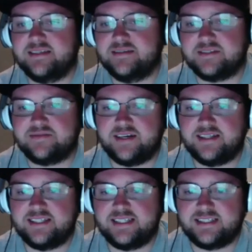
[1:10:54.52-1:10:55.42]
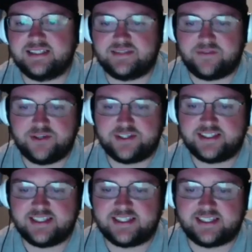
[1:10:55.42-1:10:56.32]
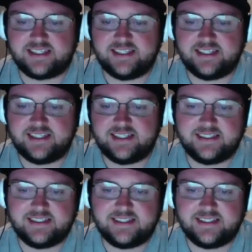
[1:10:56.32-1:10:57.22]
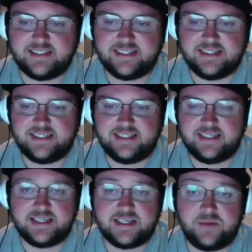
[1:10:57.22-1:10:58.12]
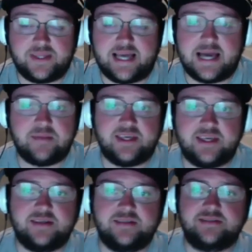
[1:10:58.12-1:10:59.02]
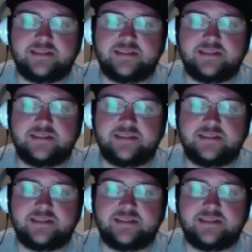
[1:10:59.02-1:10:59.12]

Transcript: of Stephon Diggs, as far as statistically, with Adam Thielen's